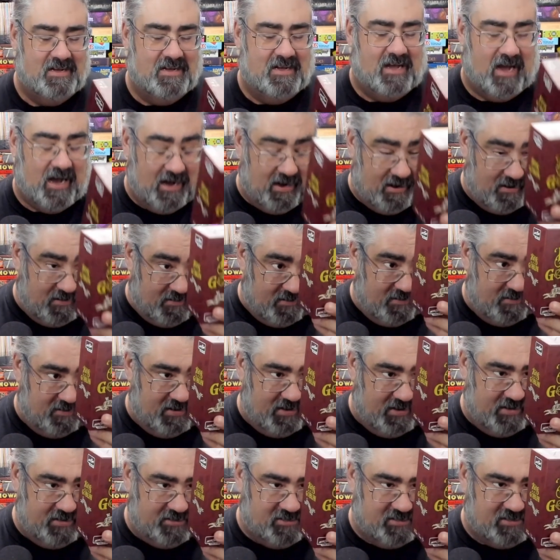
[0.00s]
Uh,
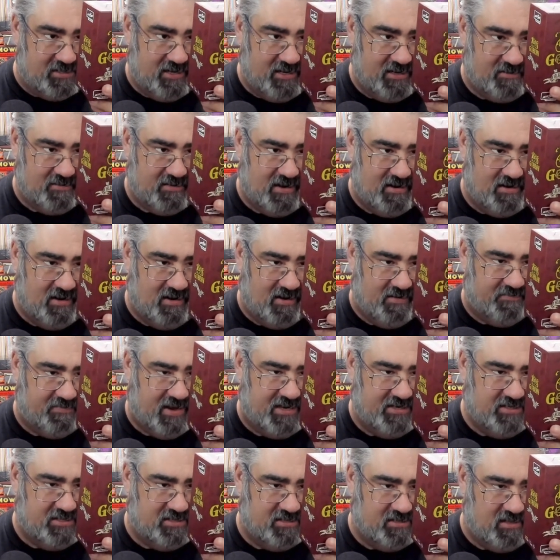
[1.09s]
interesting enough.
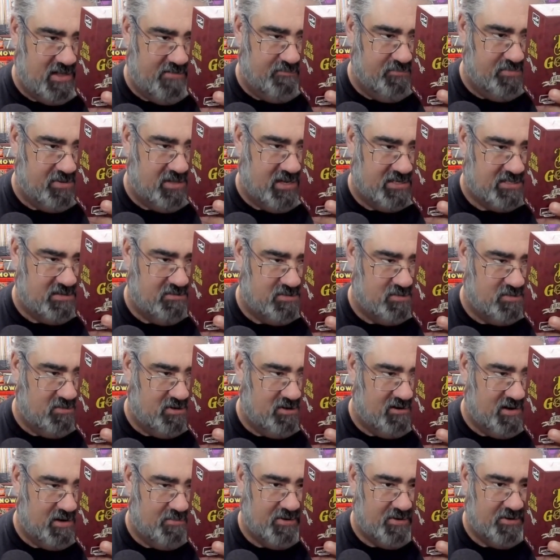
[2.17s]
Ages eleven plus. I was
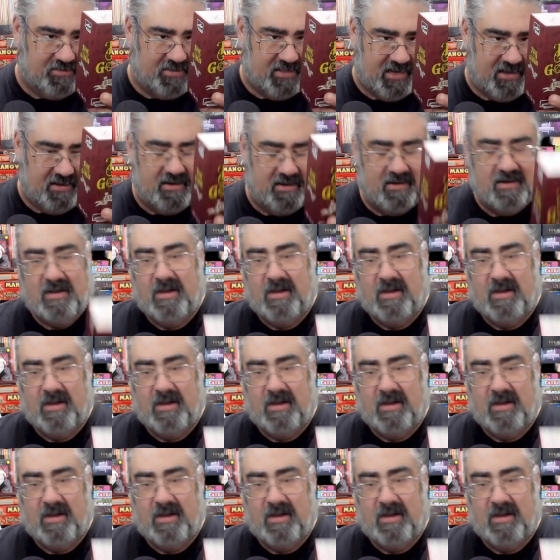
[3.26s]
wondering about that.